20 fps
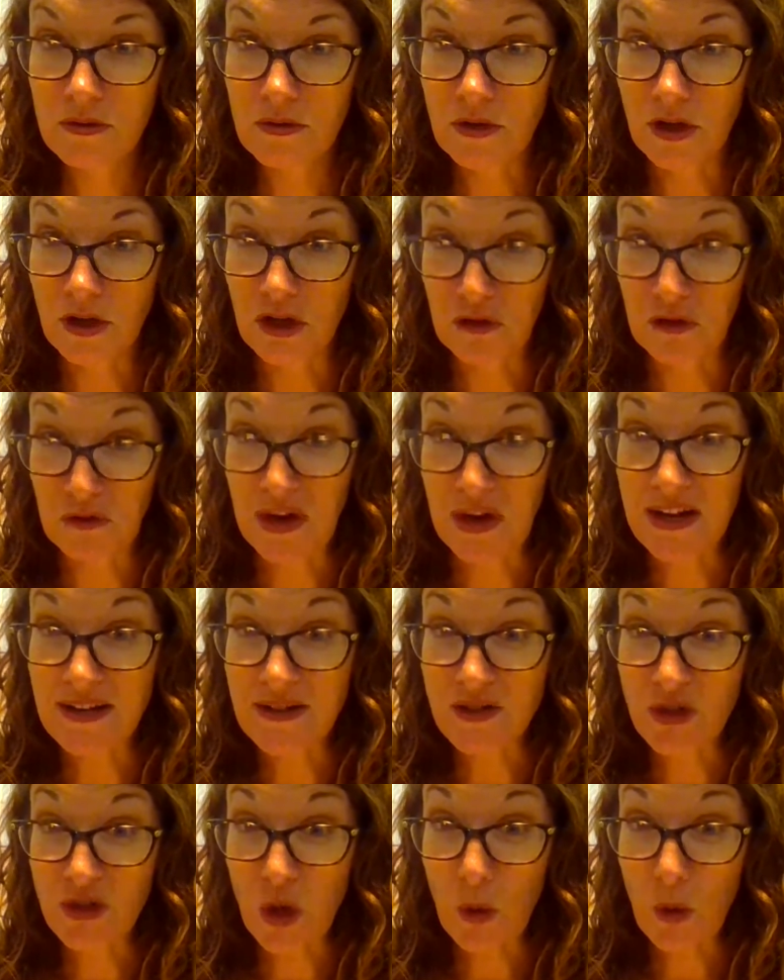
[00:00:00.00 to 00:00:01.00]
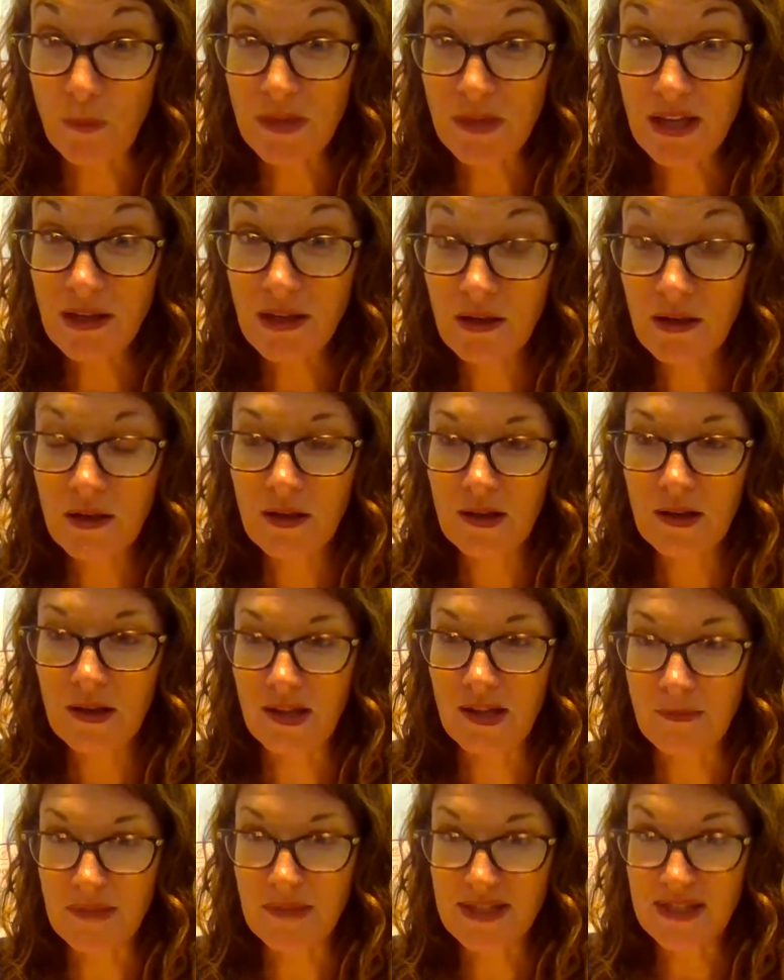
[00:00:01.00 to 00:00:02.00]
Are you ready to show me?
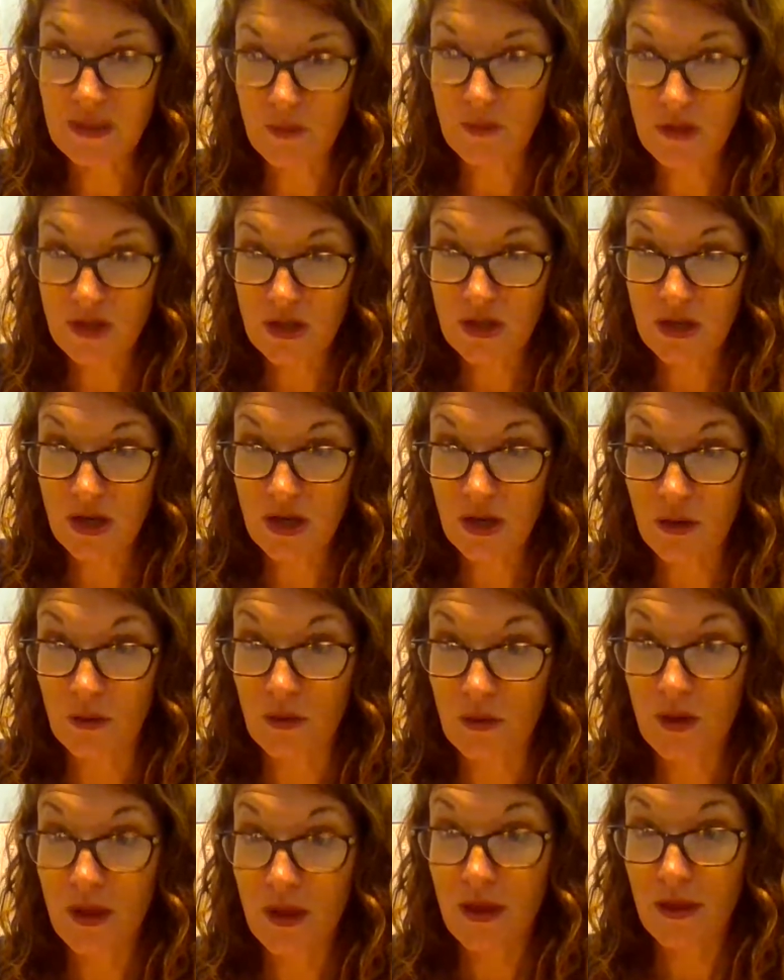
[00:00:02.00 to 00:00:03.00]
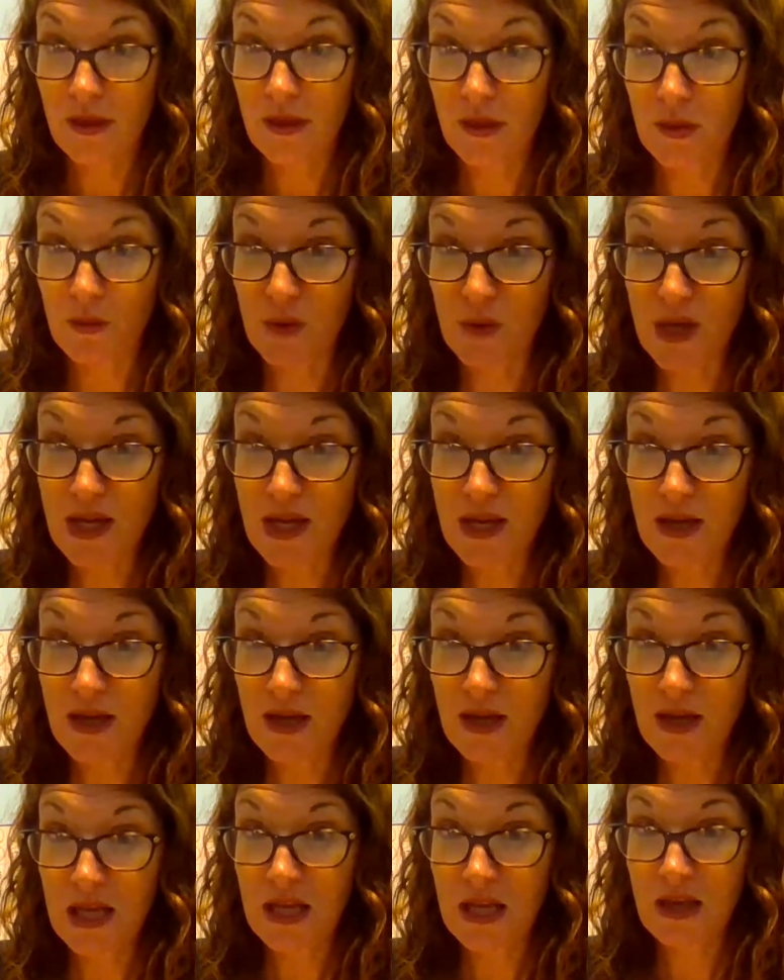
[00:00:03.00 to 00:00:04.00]
Let me see what you know. 3,
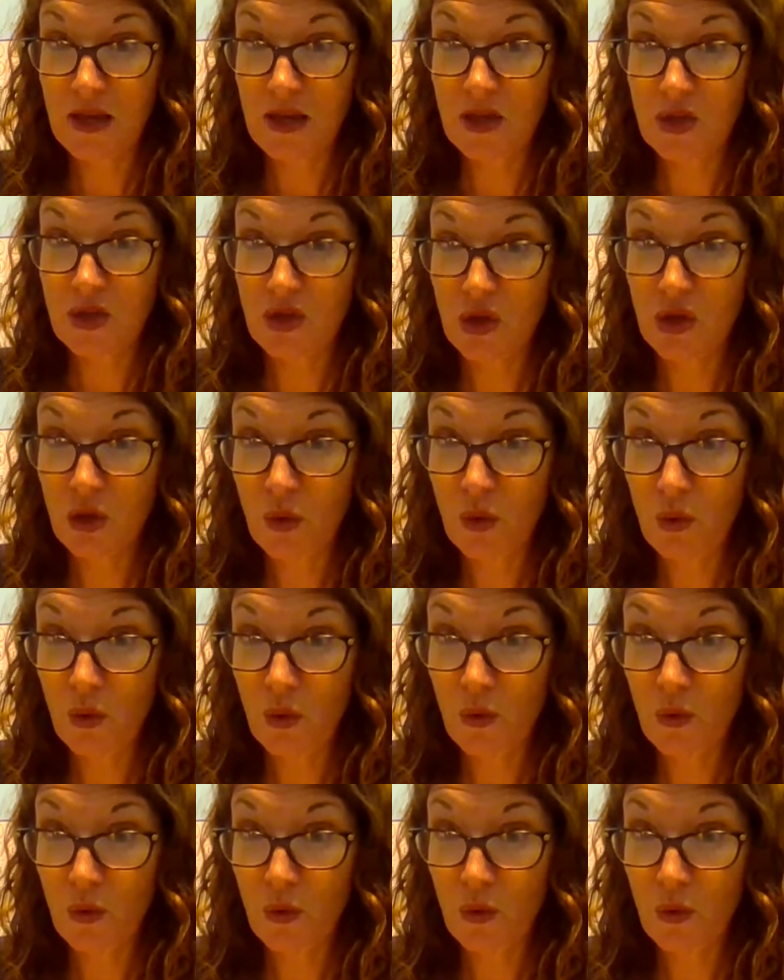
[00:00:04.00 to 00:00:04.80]
2,